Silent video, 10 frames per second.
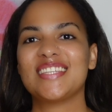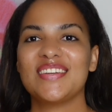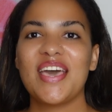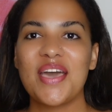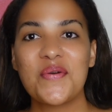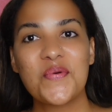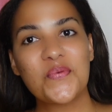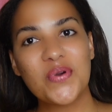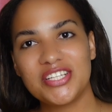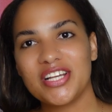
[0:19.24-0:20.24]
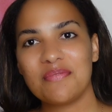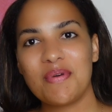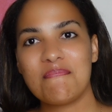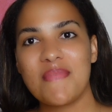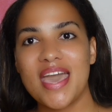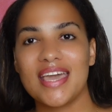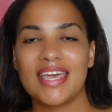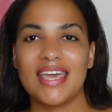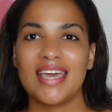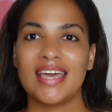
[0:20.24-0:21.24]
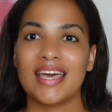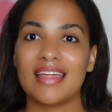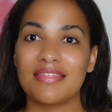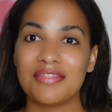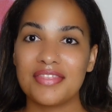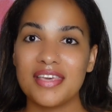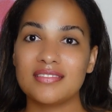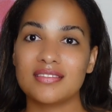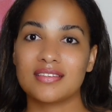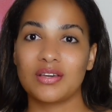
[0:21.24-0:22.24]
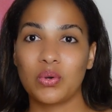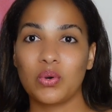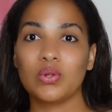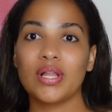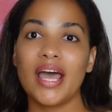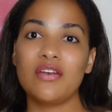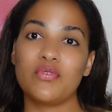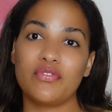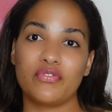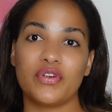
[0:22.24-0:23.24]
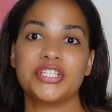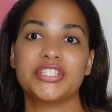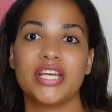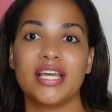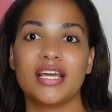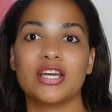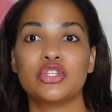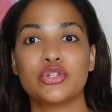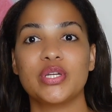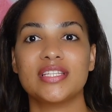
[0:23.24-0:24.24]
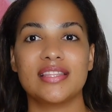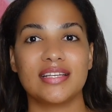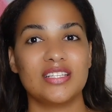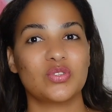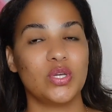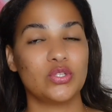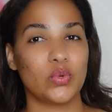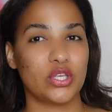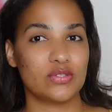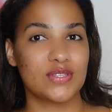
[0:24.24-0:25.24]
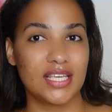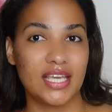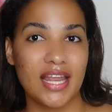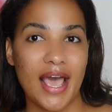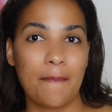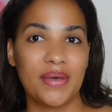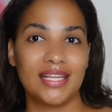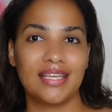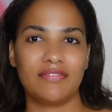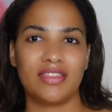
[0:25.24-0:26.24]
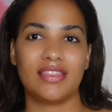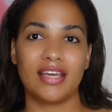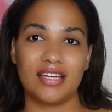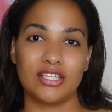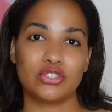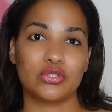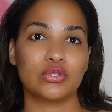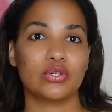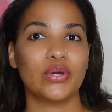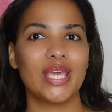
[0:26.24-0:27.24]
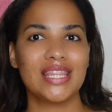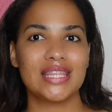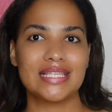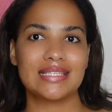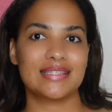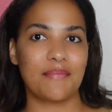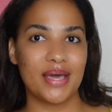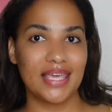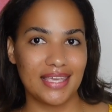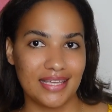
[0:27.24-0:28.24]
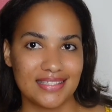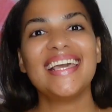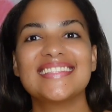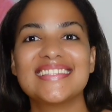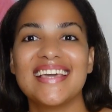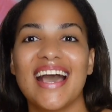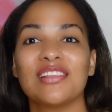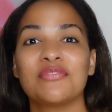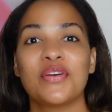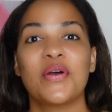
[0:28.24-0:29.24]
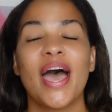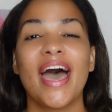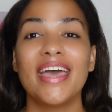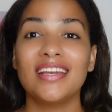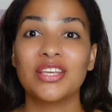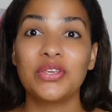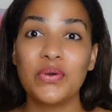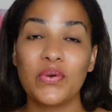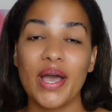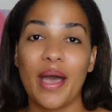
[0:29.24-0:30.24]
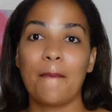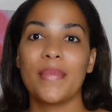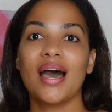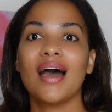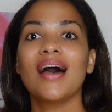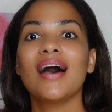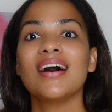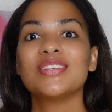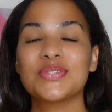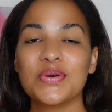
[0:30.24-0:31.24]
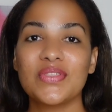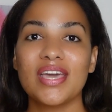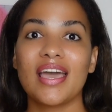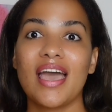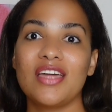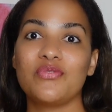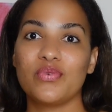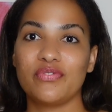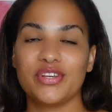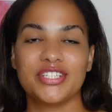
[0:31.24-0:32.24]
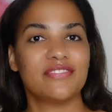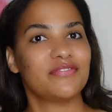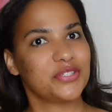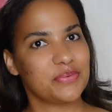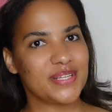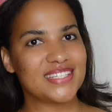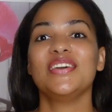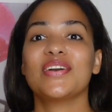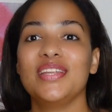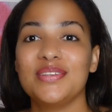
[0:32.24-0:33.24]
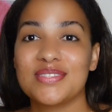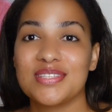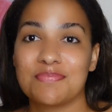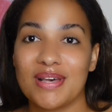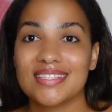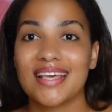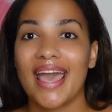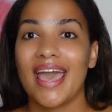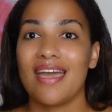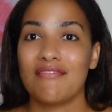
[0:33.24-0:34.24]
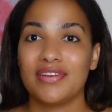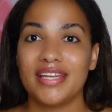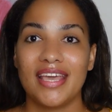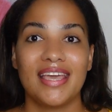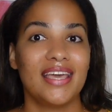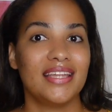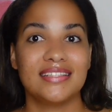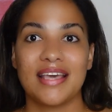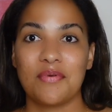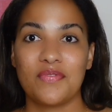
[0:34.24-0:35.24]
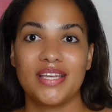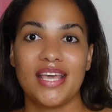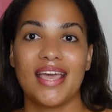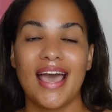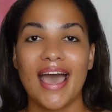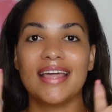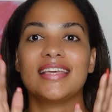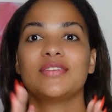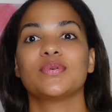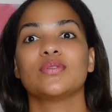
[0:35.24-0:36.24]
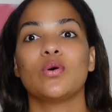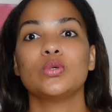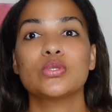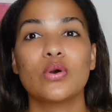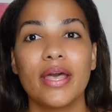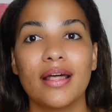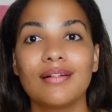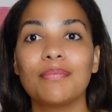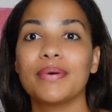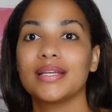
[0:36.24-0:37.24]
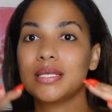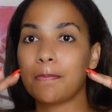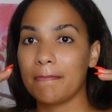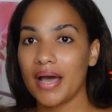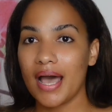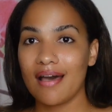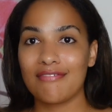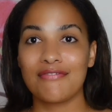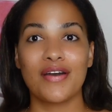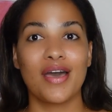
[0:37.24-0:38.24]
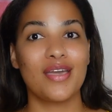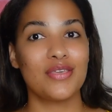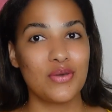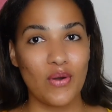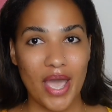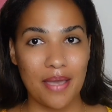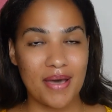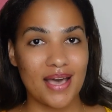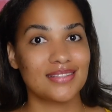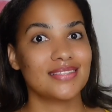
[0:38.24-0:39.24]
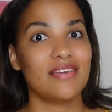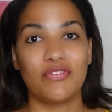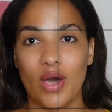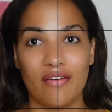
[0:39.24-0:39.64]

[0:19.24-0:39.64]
Today we shall be making this cool and refreshing treat that is going to wake your skin up and give it that natural glow in this summer heat. It's the aloe vera and cucumber soothing and refreshing facial mask. You can use this mask every day, any time of the day, and it will also help depuff your eye bags if you